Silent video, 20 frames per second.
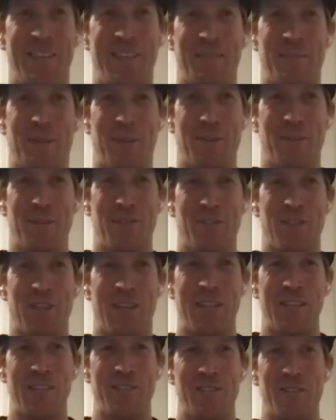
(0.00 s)
Most
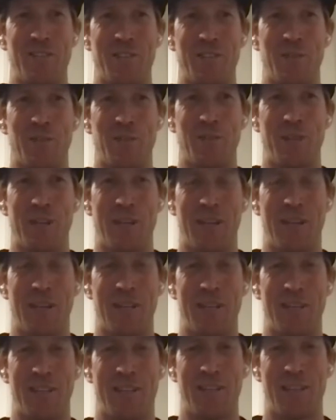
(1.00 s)
challenging corner.
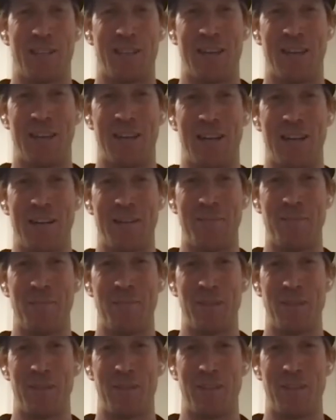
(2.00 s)
I
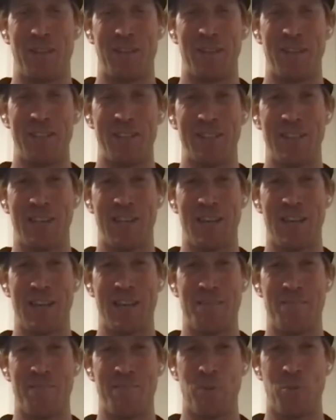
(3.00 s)
guess
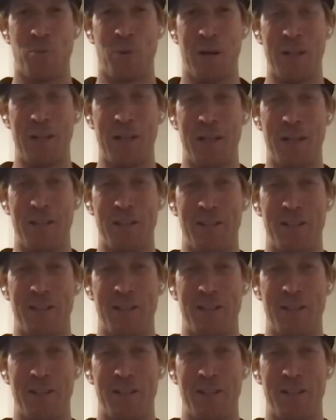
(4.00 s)
the one that